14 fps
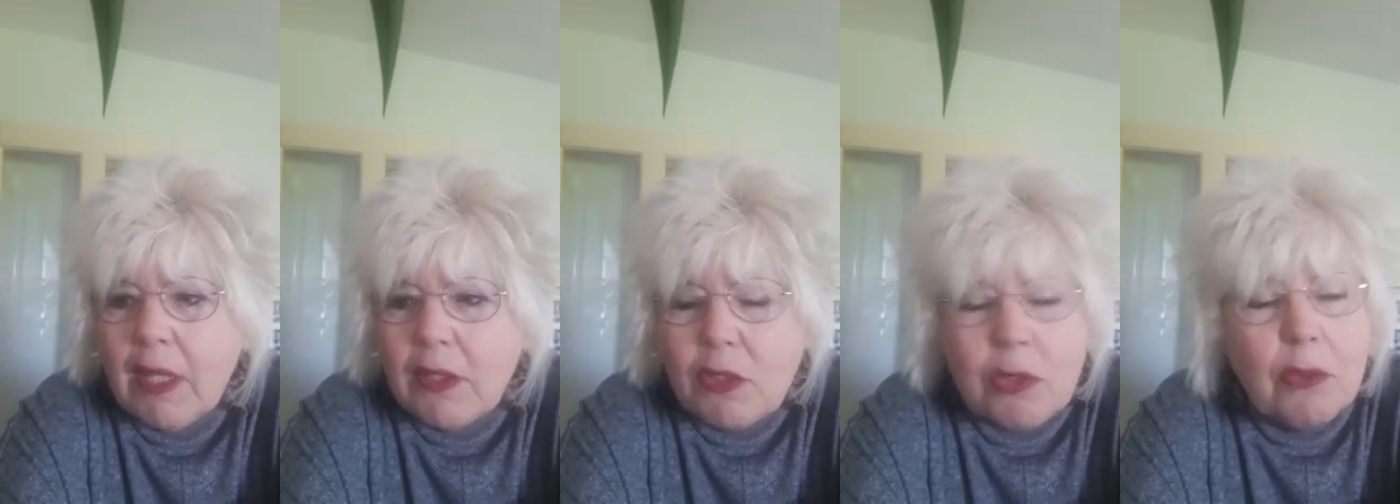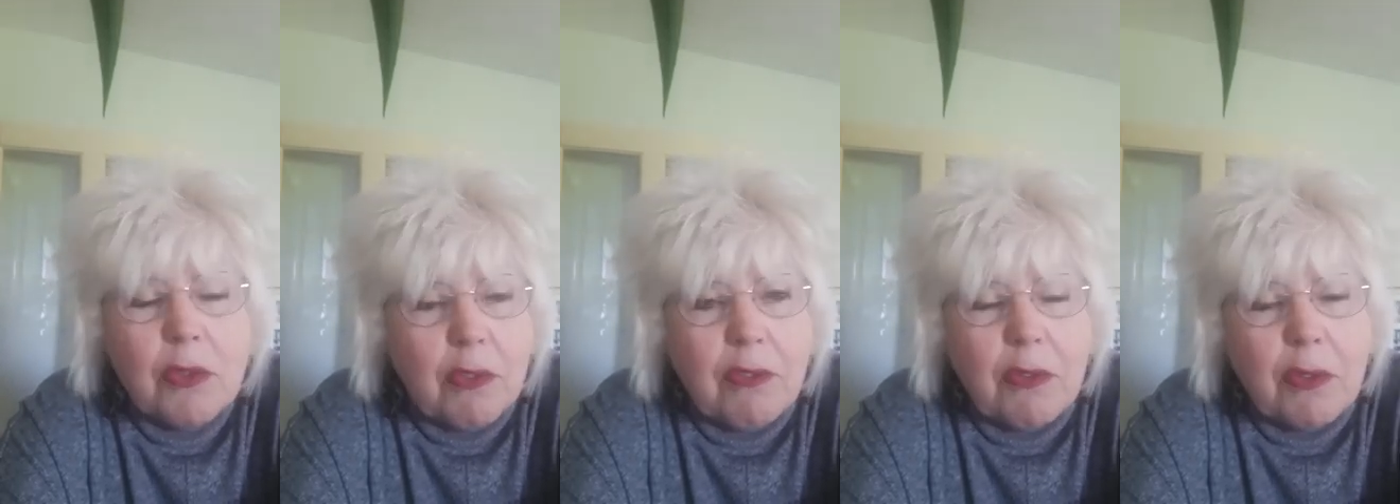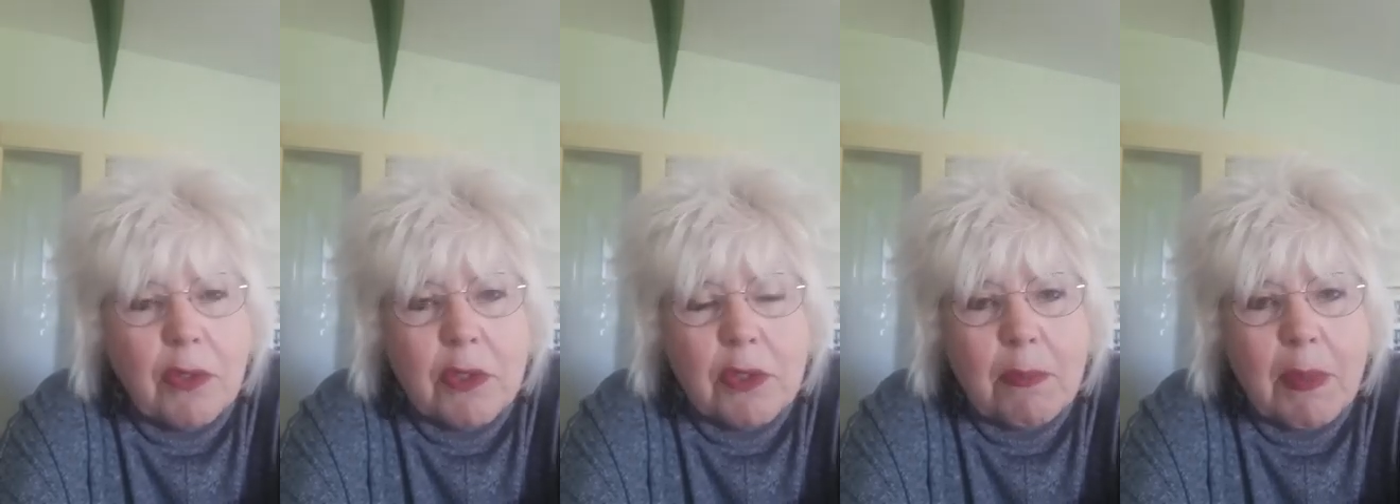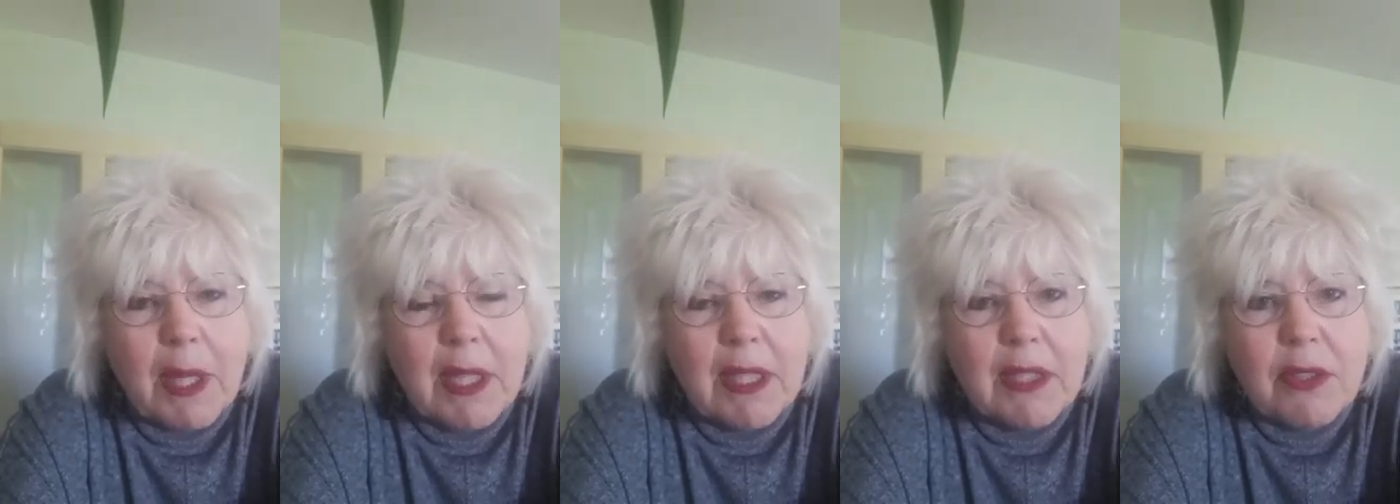tour de force
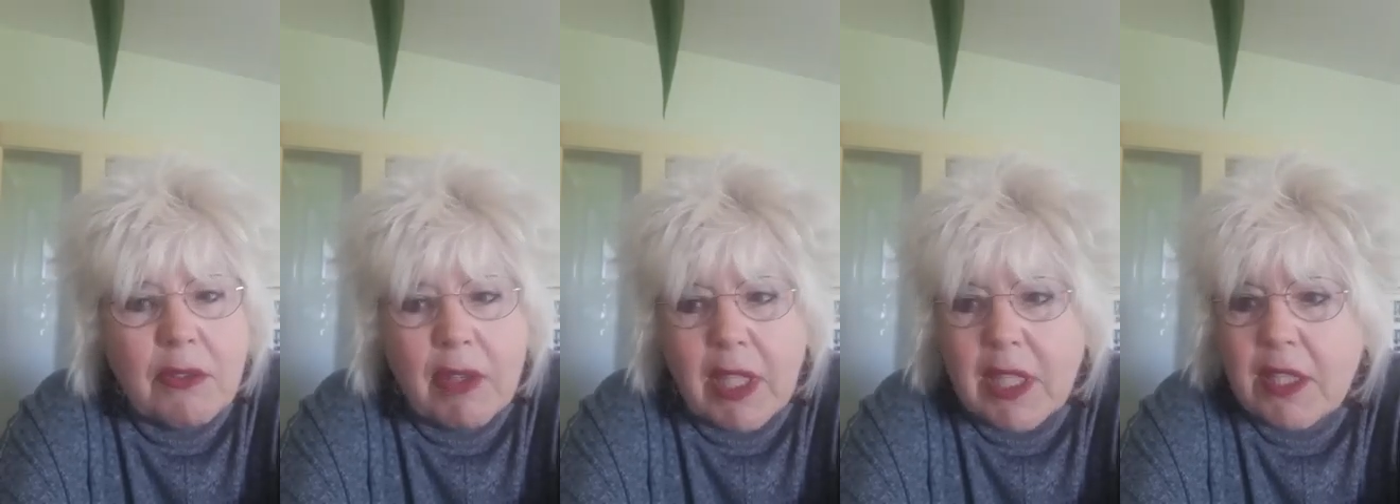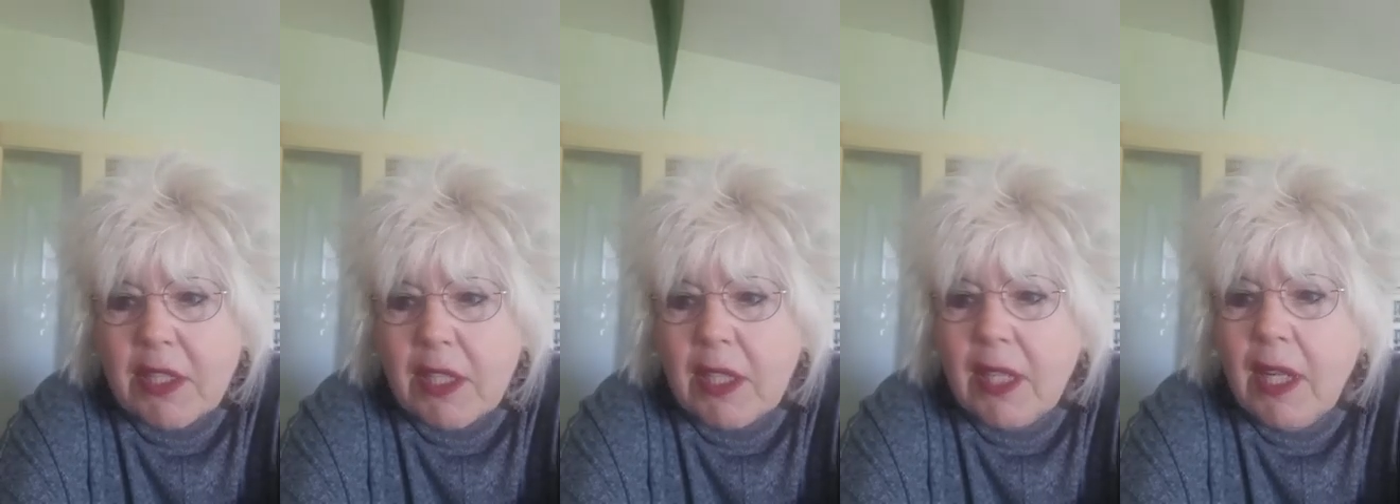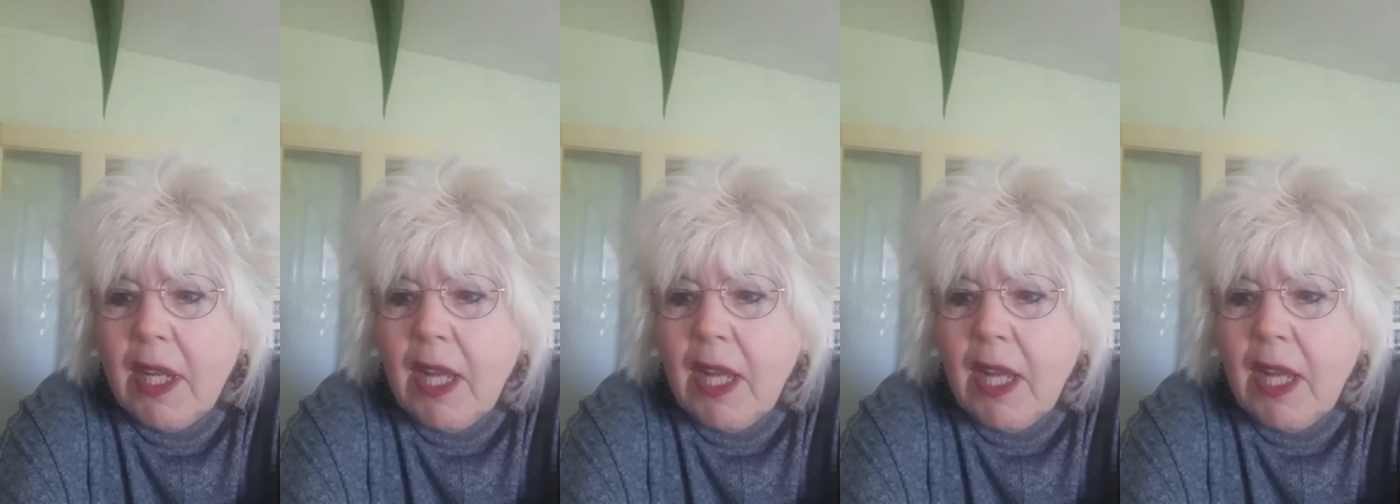by this writer.